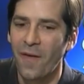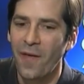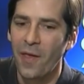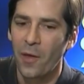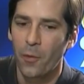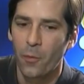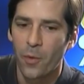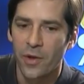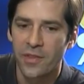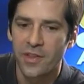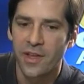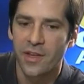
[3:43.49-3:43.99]
So
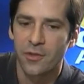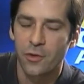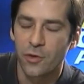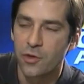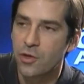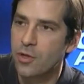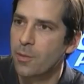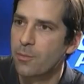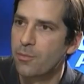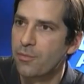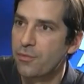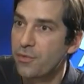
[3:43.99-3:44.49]
what are
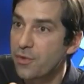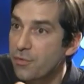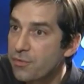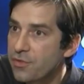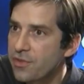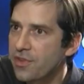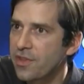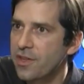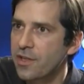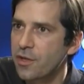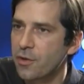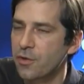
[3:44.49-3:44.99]
the top
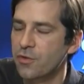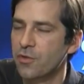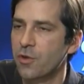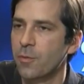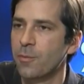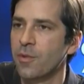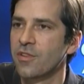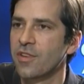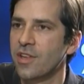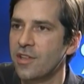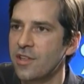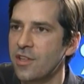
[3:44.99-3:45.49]
50
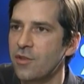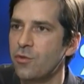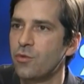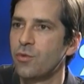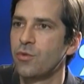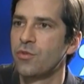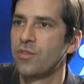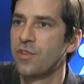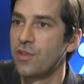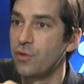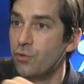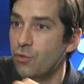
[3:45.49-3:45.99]
customers I
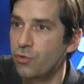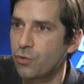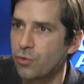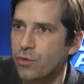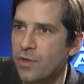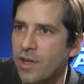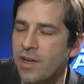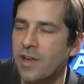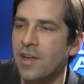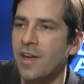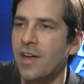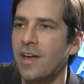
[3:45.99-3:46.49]
need to see
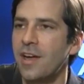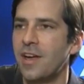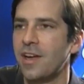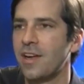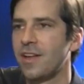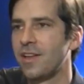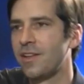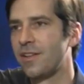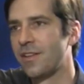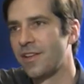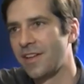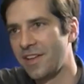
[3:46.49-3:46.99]
today
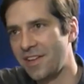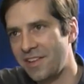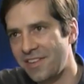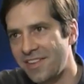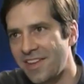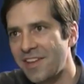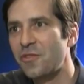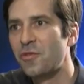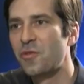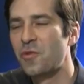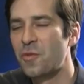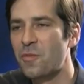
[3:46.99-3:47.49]

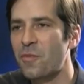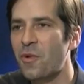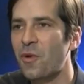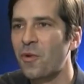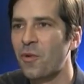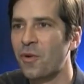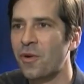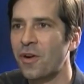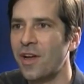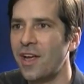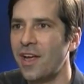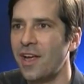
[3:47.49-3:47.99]
and then
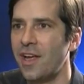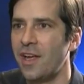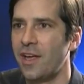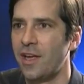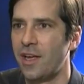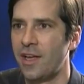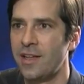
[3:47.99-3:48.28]
tomorrow?